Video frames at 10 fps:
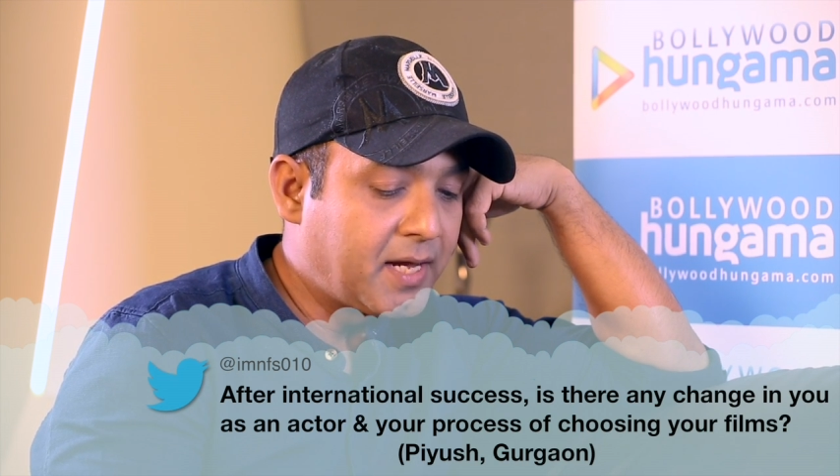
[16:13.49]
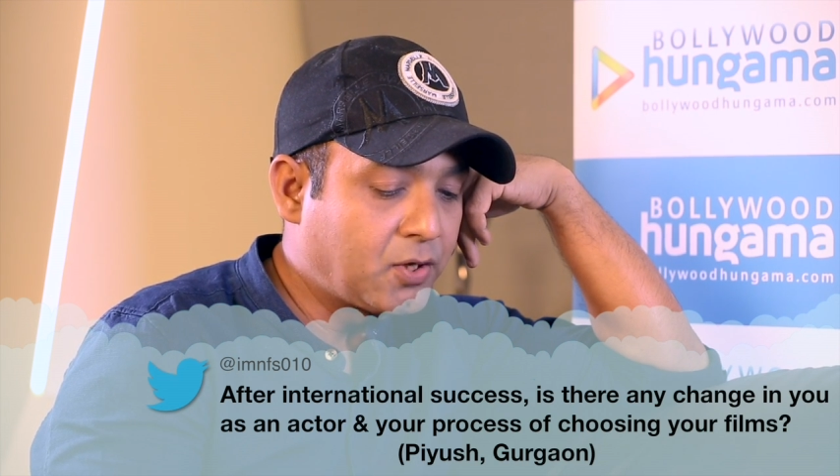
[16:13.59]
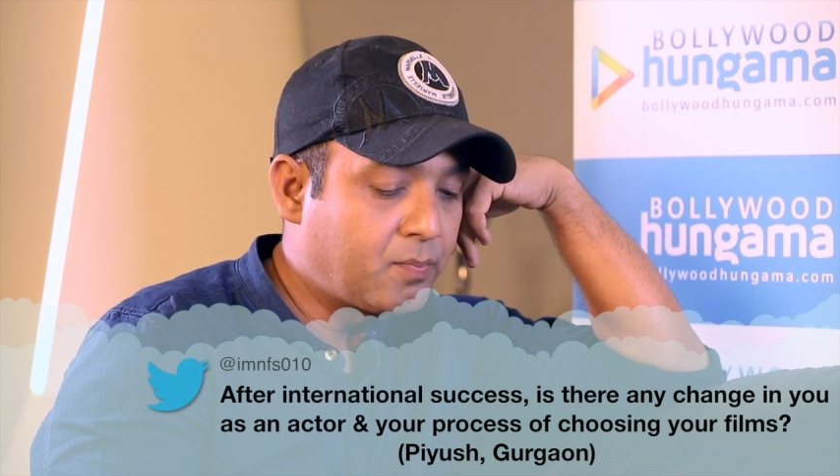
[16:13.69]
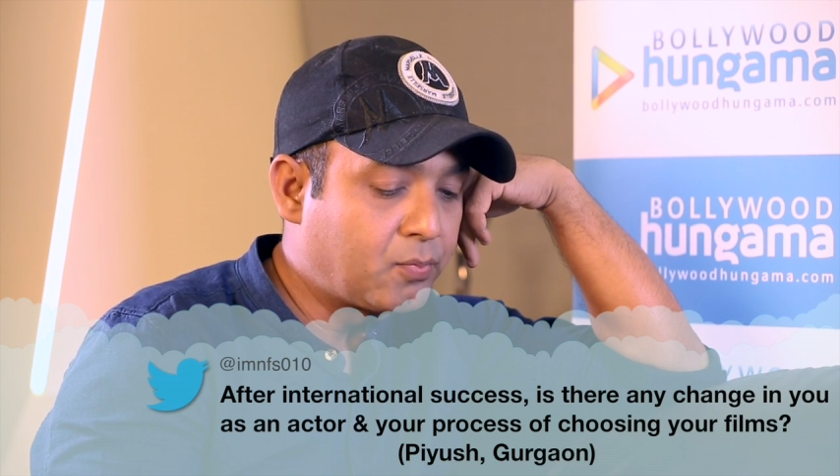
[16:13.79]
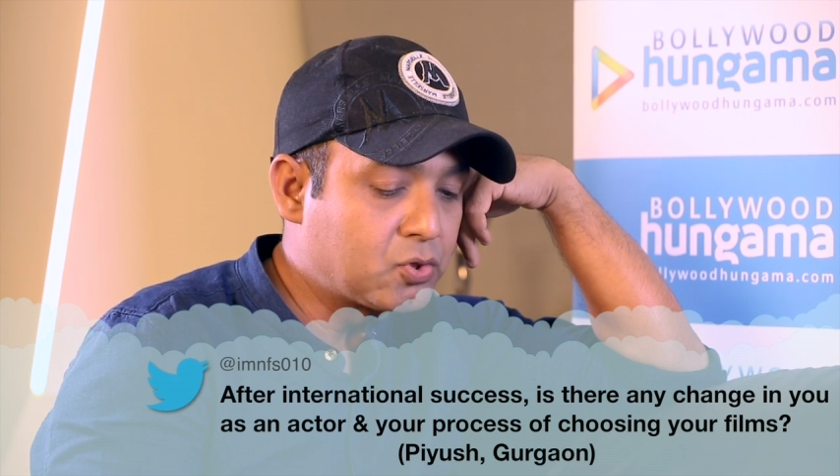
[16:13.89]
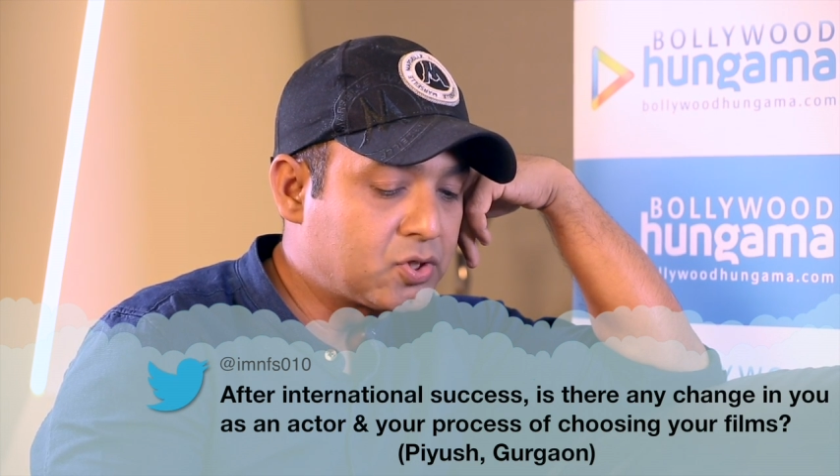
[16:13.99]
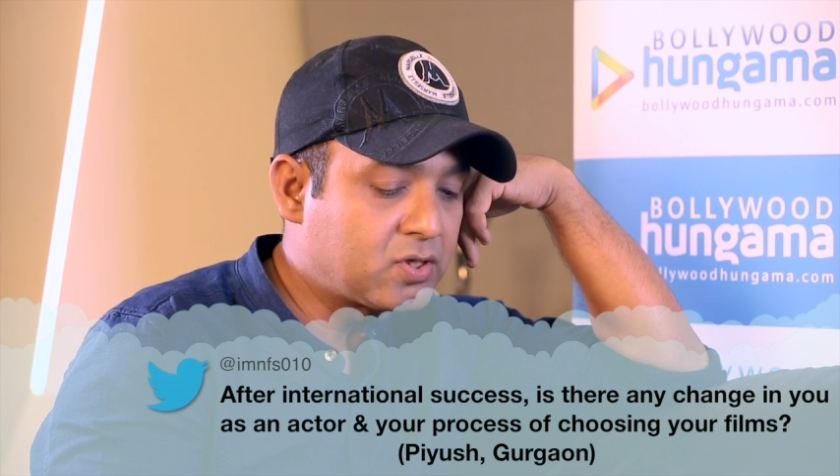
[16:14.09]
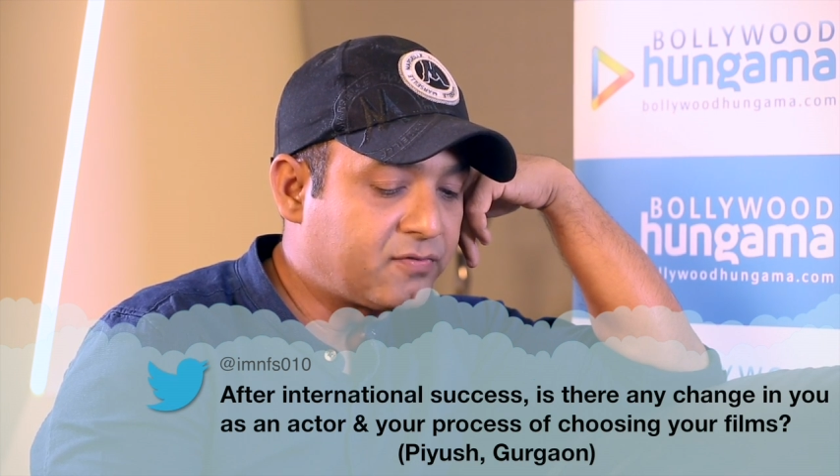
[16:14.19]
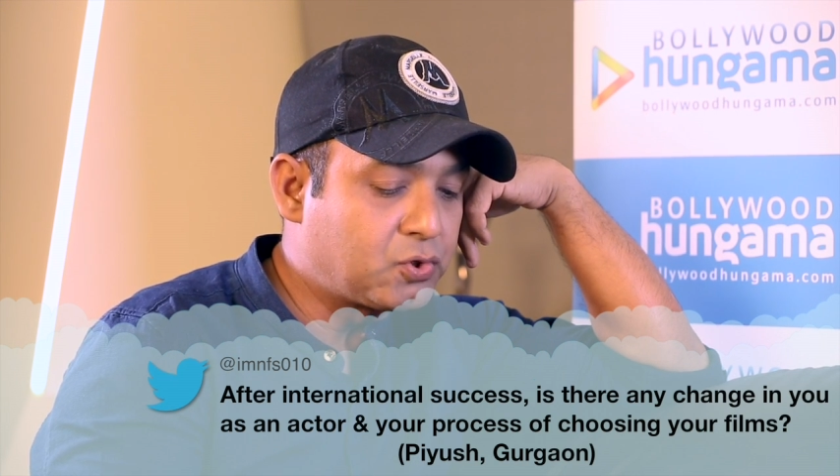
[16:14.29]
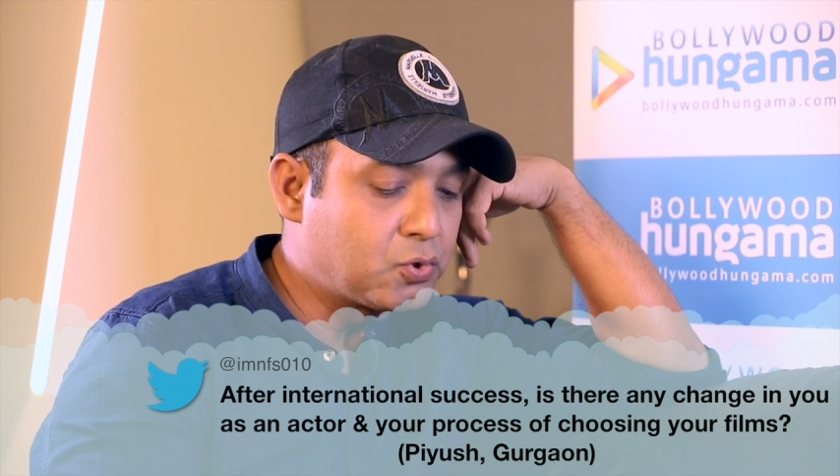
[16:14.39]
and your
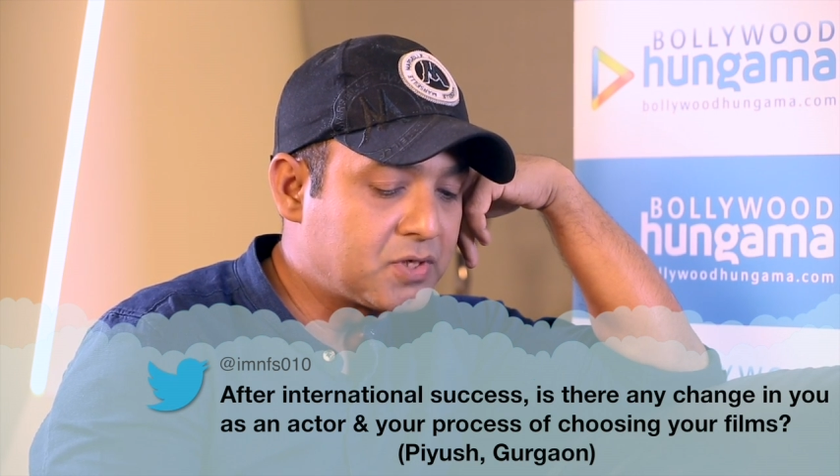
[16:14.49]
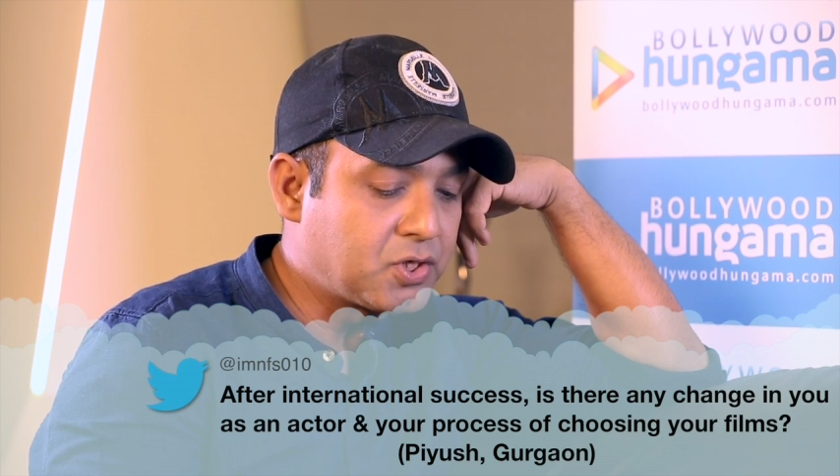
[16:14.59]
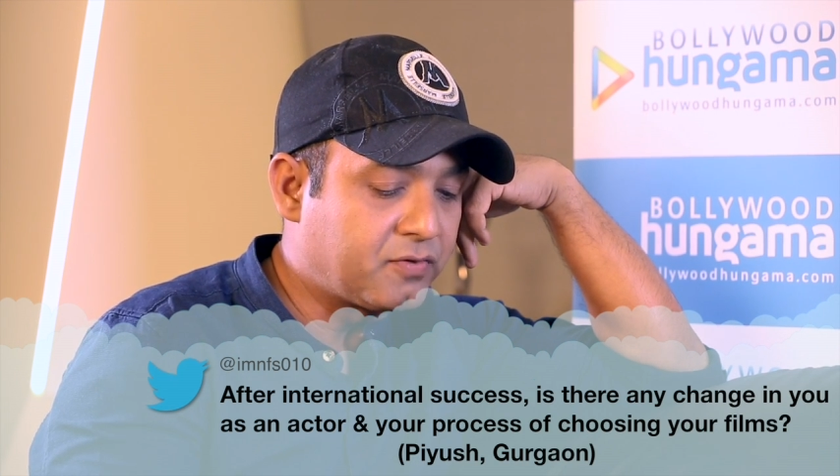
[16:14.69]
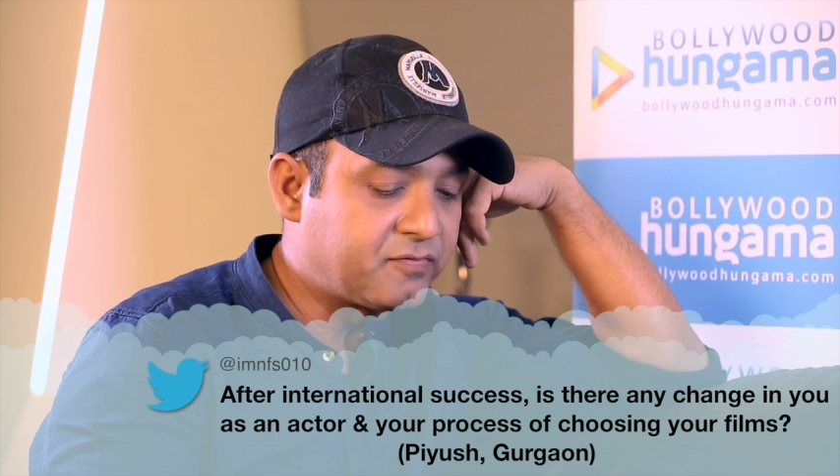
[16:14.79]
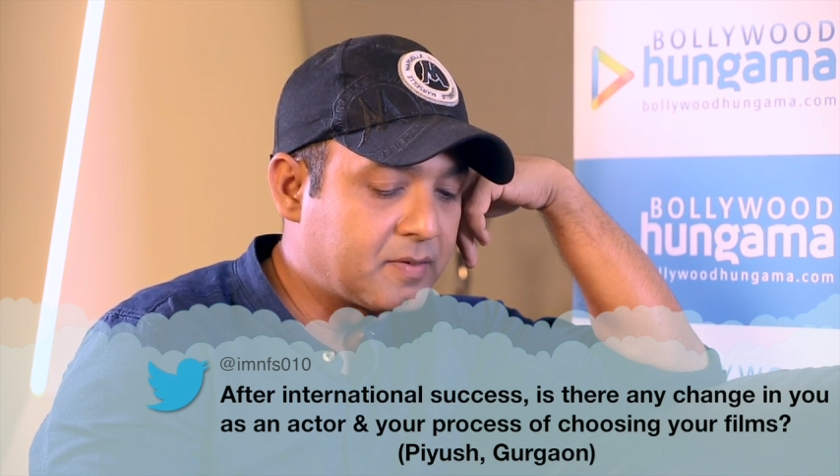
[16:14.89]
process of choosing your